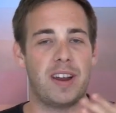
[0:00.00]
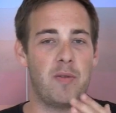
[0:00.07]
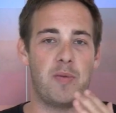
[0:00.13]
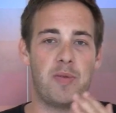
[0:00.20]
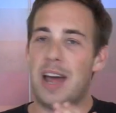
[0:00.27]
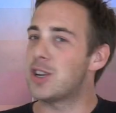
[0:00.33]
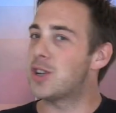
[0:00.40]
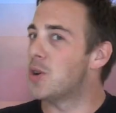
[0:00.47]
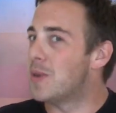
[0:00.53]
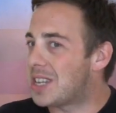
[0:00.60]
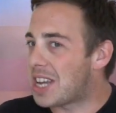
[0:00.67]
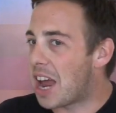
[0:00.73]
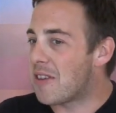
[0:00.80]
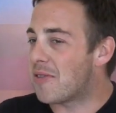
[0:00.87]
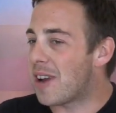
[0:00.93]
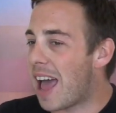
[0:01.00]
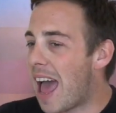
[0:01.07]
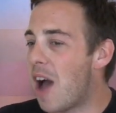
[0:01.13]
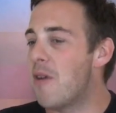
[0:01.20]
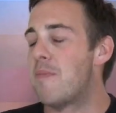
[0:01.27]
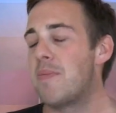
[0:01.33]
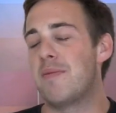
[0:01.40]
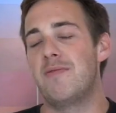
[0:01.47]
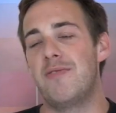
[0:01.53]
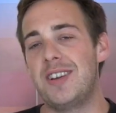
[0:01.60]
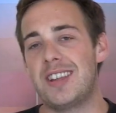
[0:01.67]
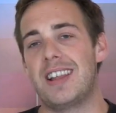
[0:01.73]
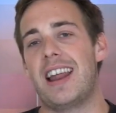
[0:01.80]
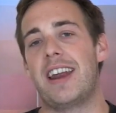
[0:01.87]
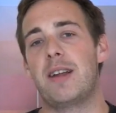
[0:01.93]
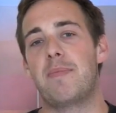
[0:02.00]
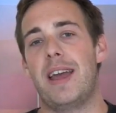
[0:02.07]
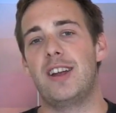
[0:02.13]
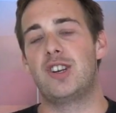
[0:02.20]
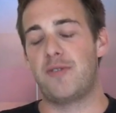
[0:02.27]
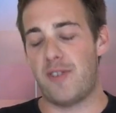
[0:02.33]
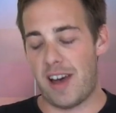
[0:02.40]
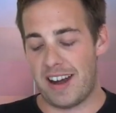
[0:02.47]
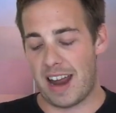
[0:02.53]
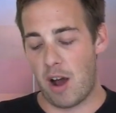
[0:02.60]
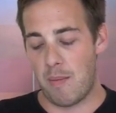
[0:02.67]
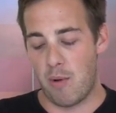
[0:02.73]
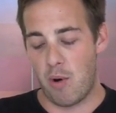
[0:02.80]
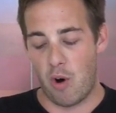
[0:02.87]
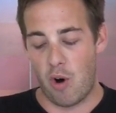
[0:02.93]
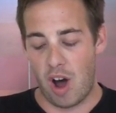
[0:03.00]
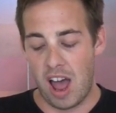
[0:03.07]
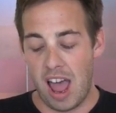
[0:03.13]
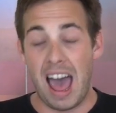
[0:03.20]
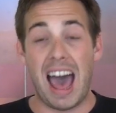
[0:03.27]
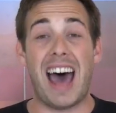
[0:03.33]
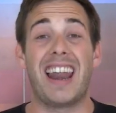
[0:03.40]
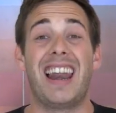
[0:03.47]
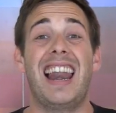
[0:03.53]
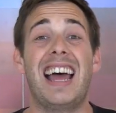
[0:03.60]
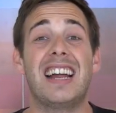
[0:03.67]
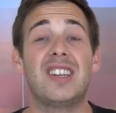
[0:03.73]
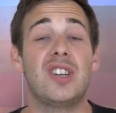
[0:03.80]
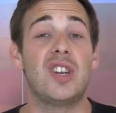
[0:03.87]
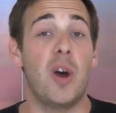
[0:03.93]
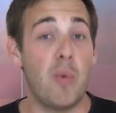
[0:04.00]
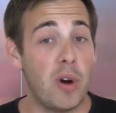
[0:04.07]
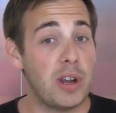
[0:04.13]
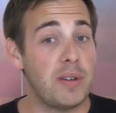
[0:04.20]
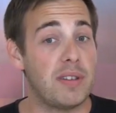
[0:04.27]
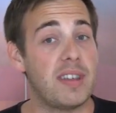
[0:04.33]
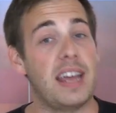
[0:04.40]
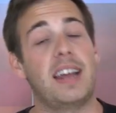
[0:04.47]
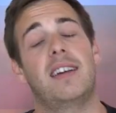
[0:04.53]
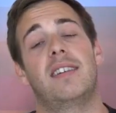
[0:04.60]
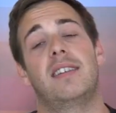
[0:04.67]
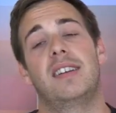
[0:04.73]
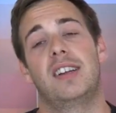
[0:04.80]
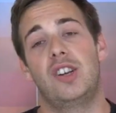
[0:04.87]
That's all we're saying for now, but visit the landing page to find out more and let us know what you think.